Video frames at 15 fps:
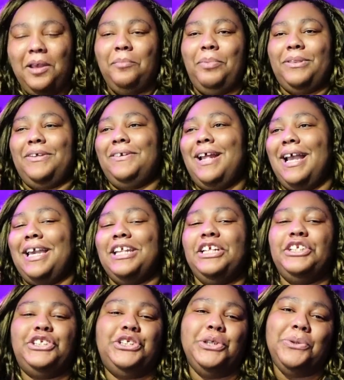But they're not going
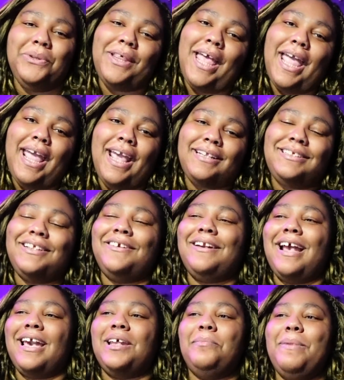to do that. They're
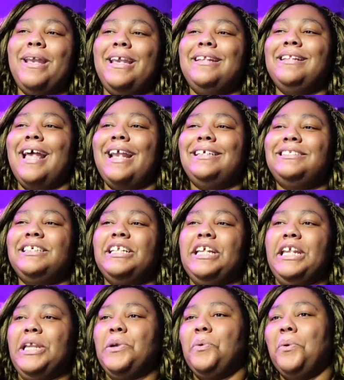not going to make it nice and
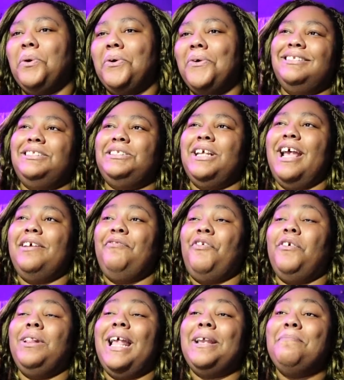equal eh,
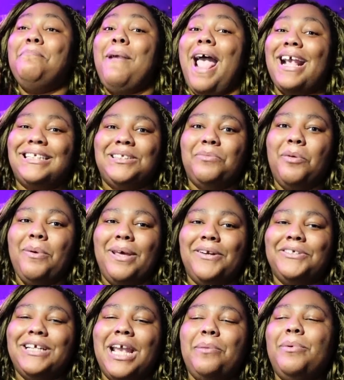for like maximum
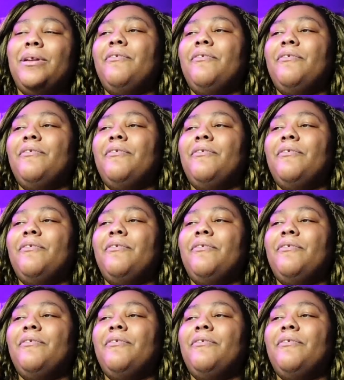entertainment.